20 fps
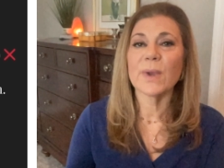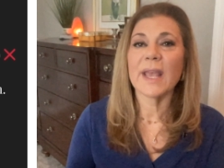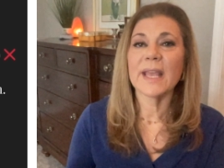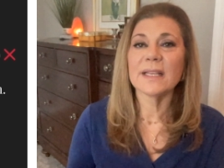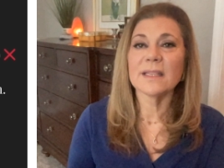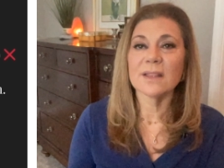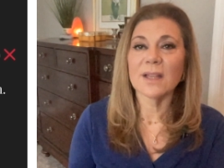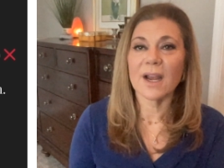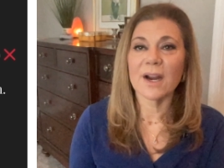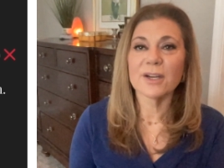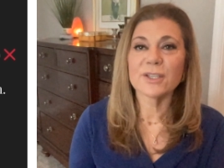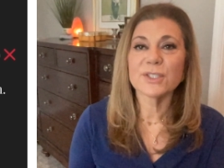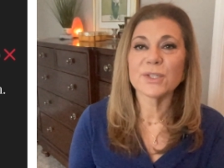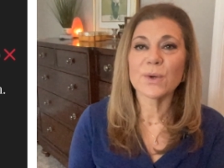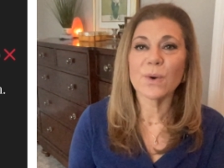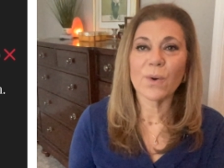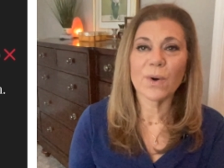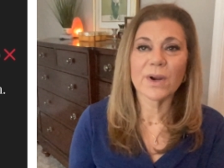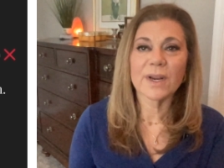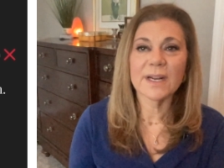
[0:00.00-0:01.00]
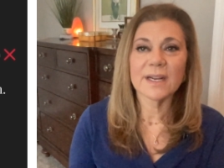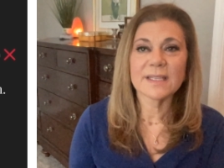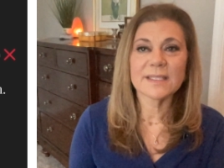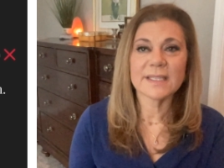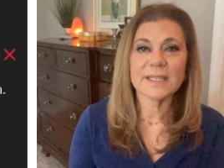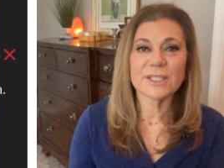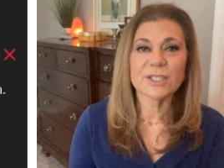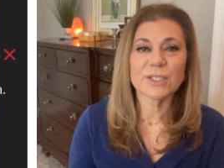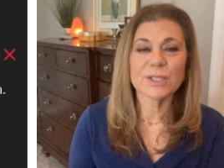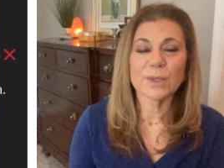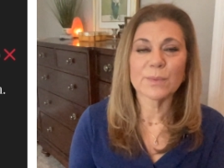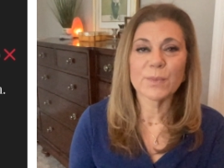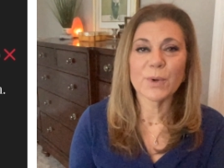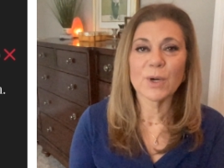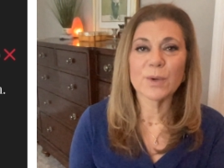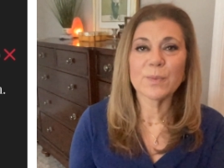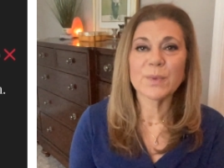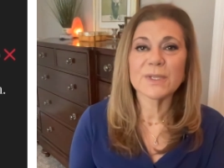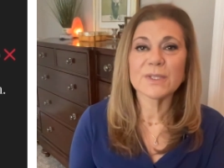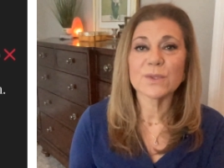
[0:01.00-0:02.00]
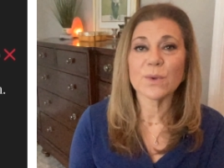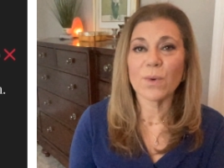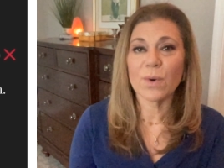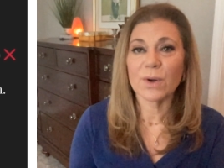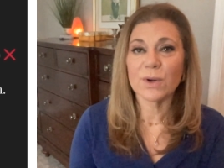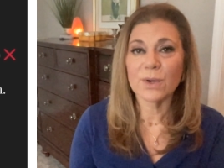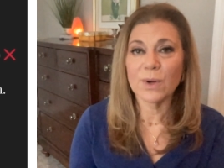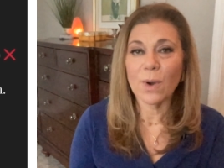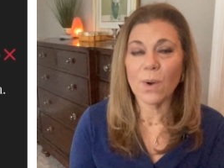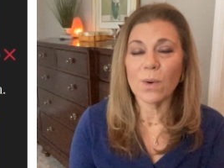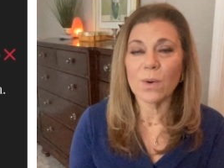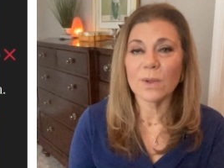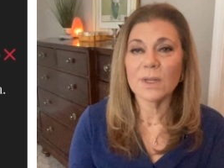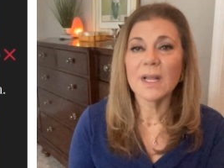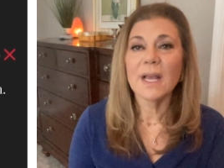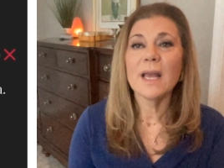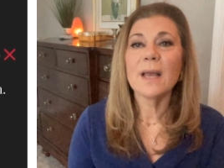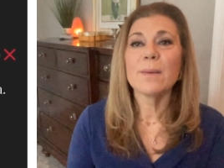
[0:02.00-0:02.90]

a larger organizational purpose or goal.